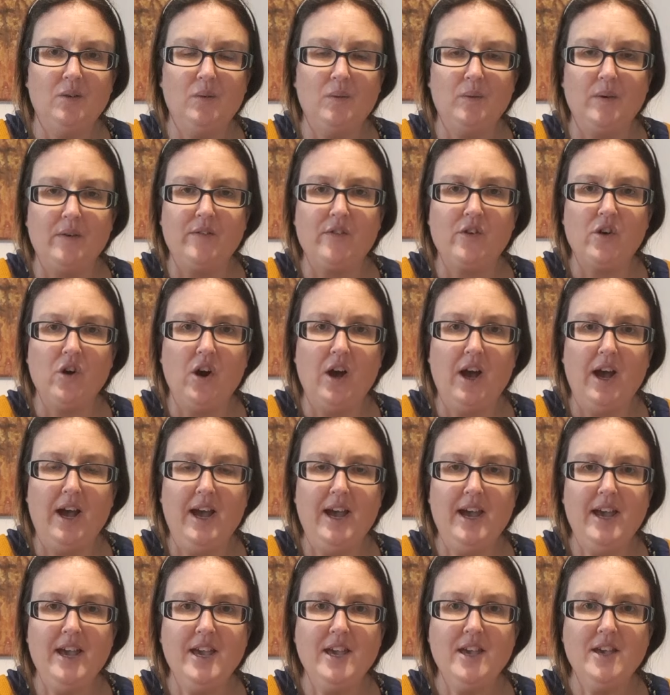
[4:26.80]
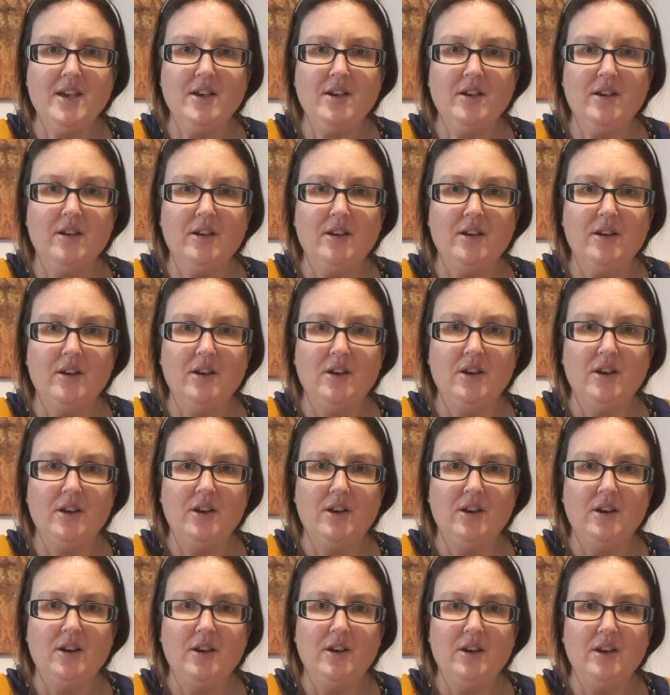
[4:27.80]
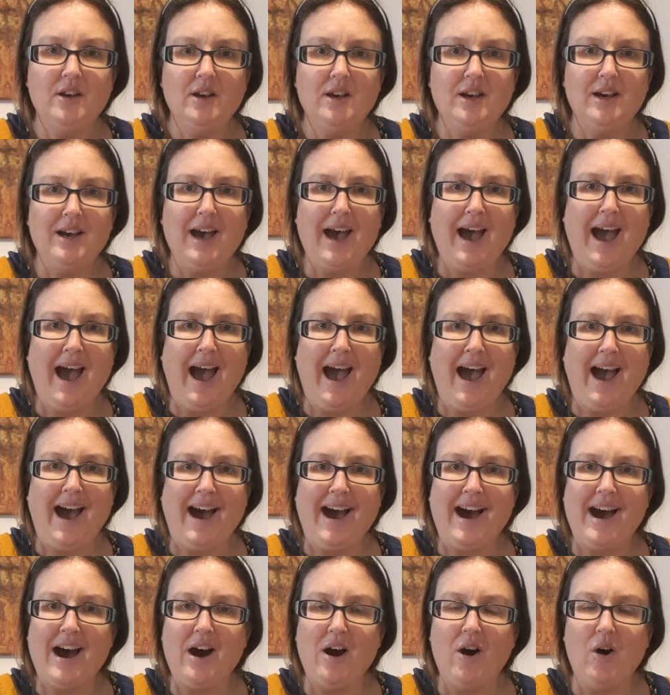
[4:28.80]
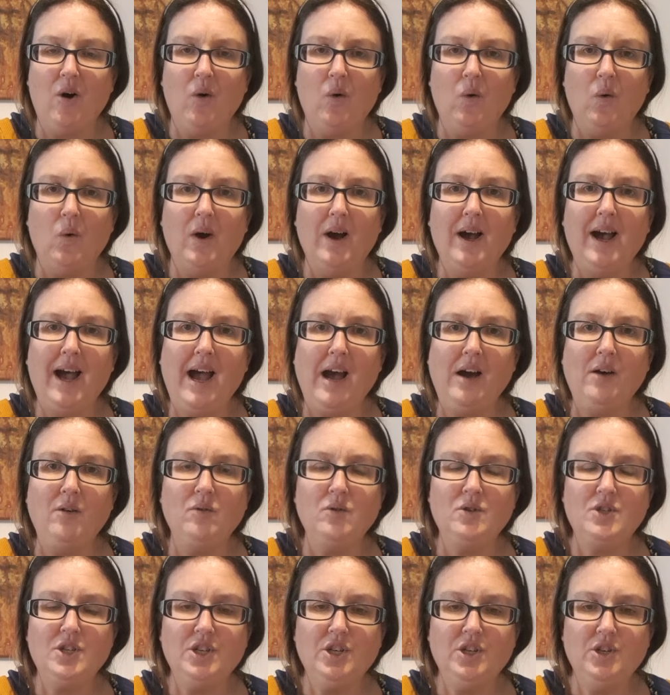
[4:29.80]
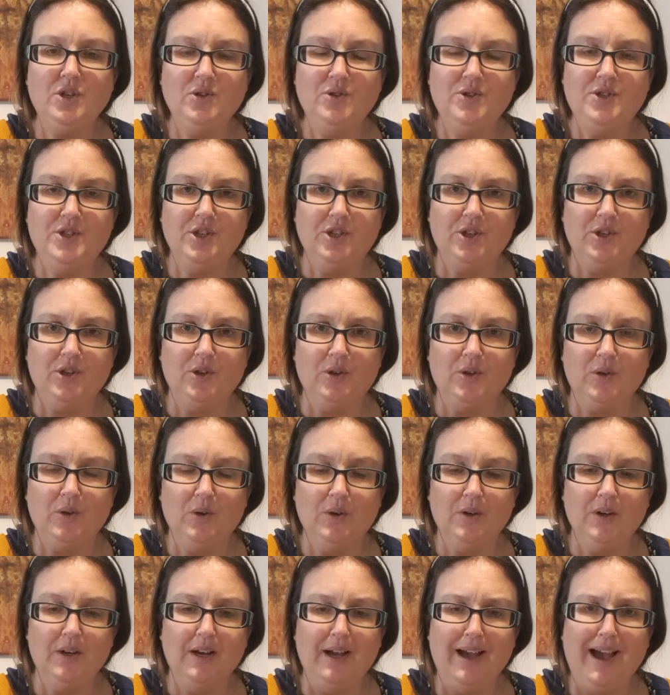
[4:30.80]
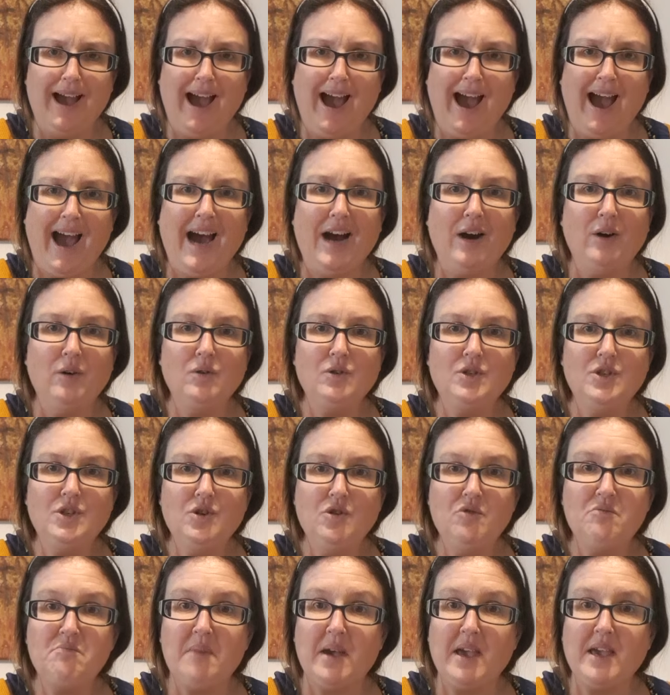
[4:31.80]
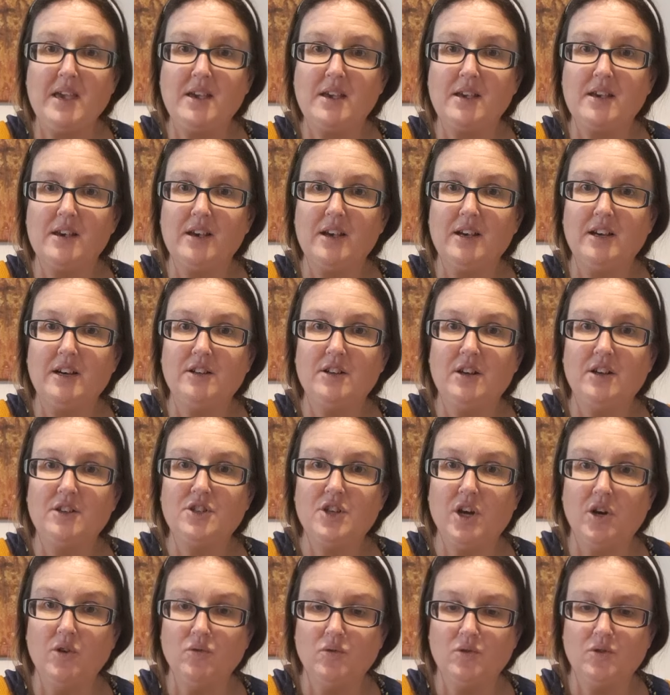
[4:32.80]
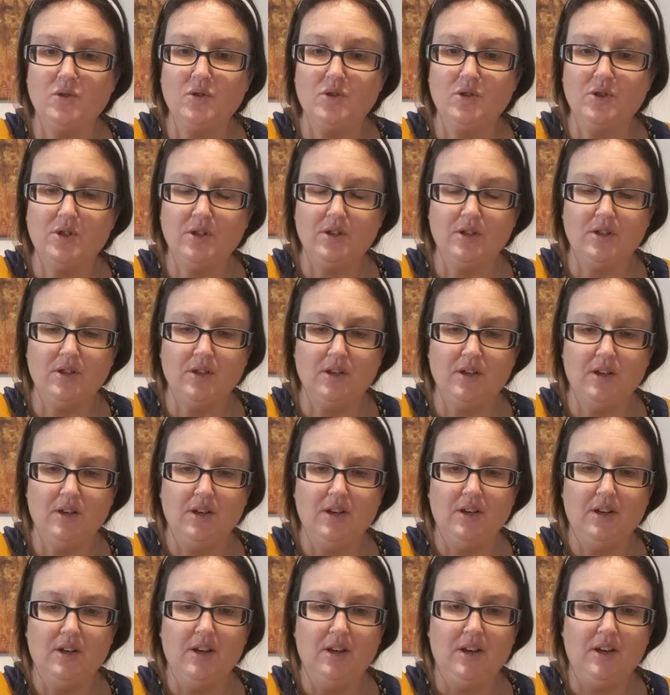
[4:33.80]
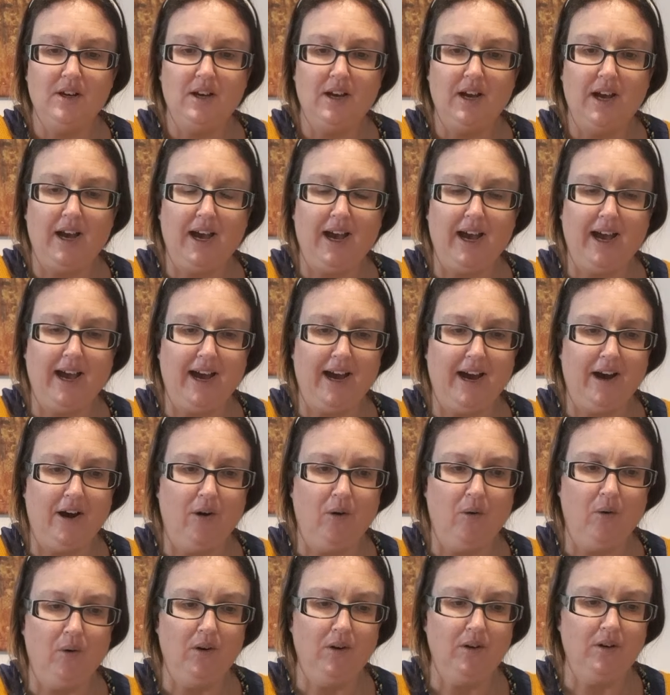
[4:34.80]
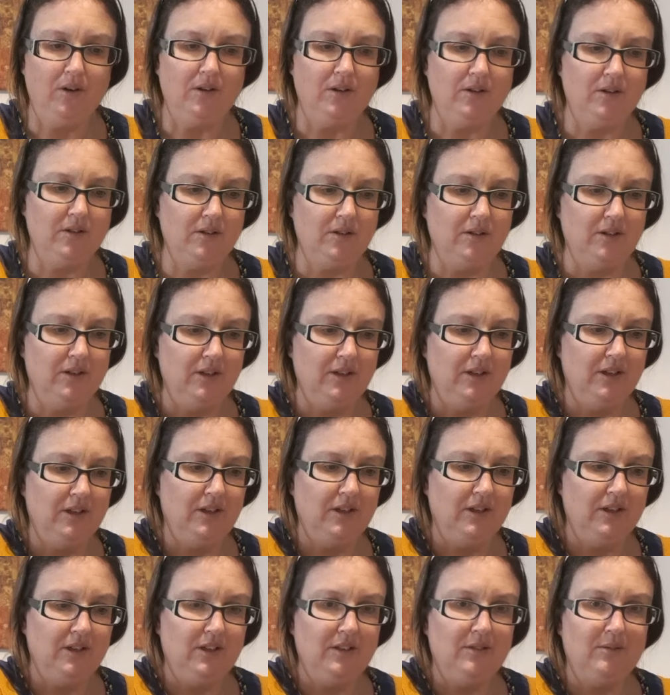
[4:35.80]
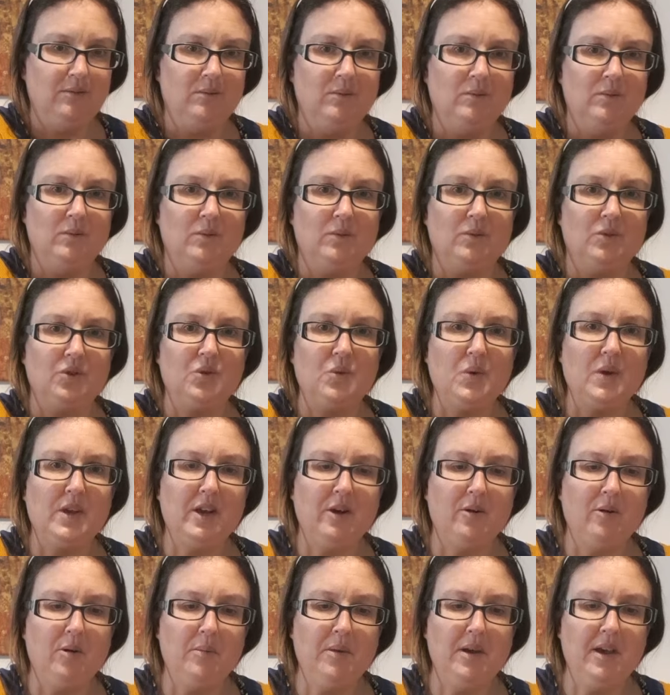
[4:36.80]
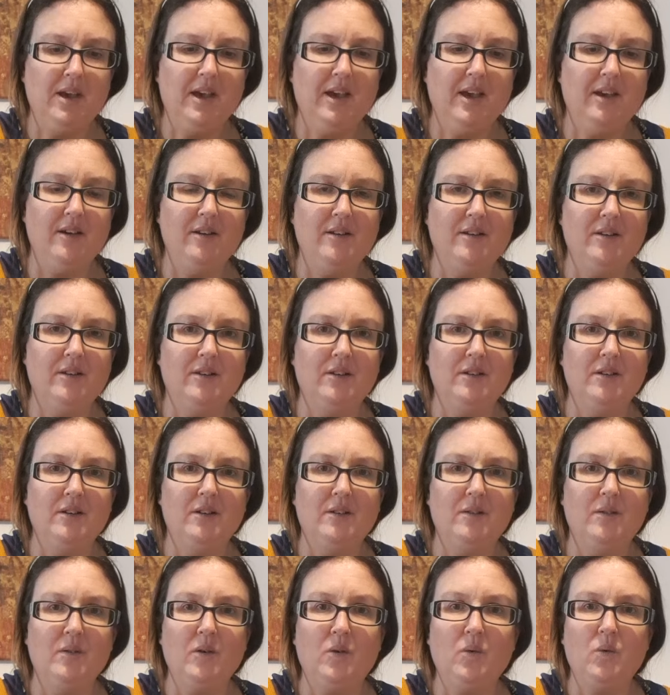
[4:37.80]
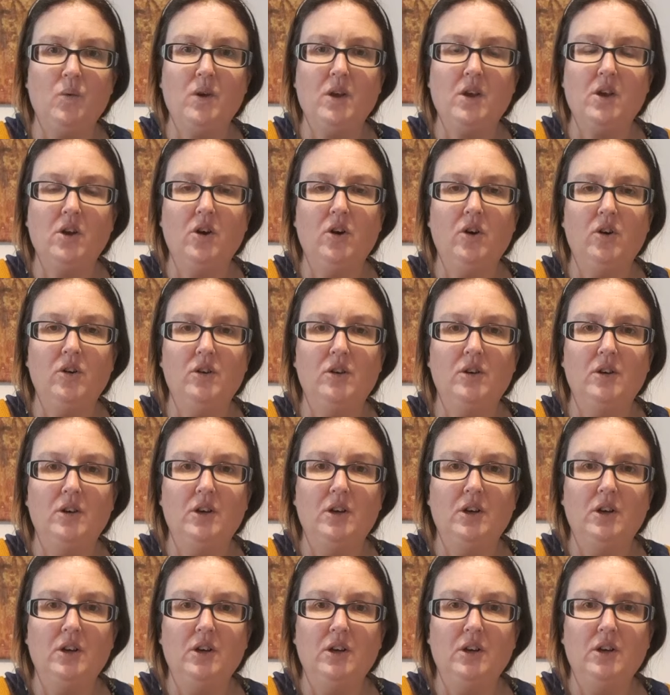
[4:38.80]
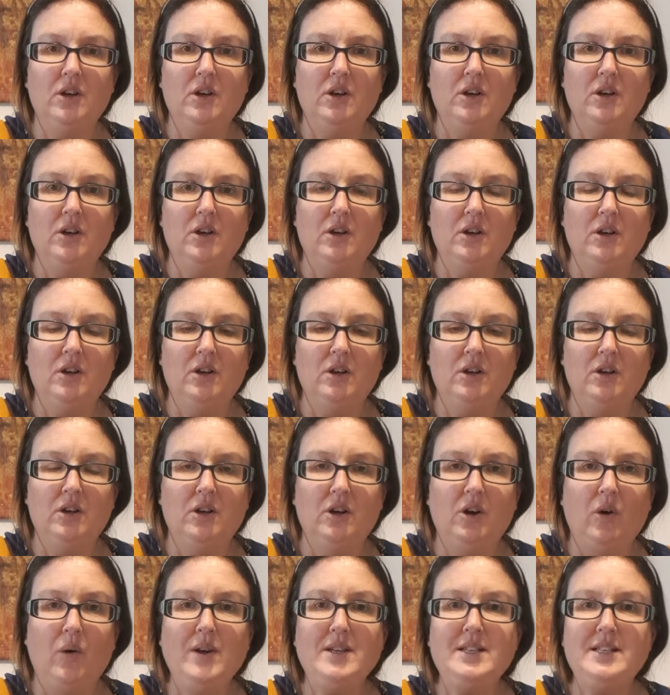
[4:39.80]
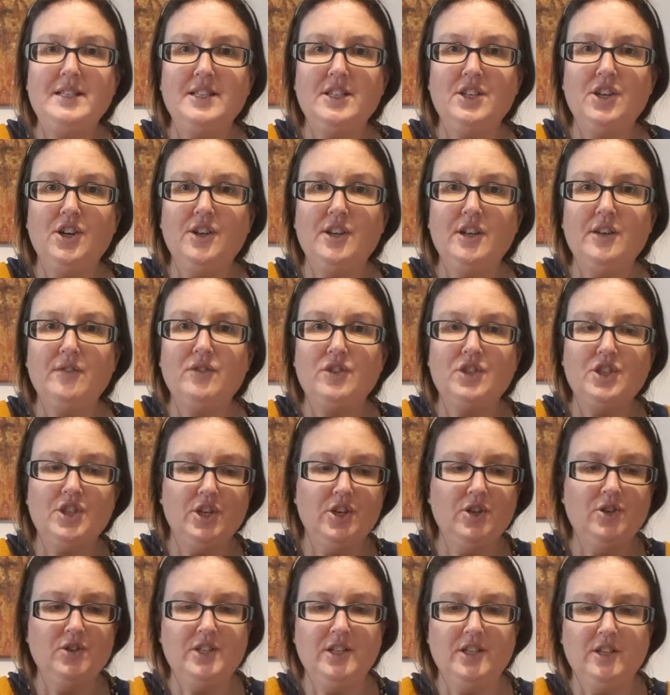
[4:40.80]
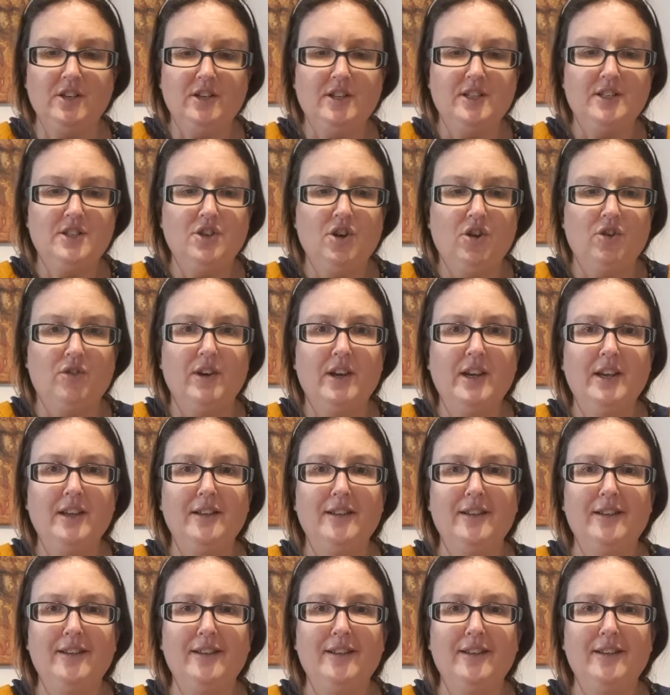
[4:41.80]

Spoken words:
We've got a how. How do you do? How do you make toast? How? Should we go up here? What have we got? Oh, I didn't turn over two, did I? Sorry.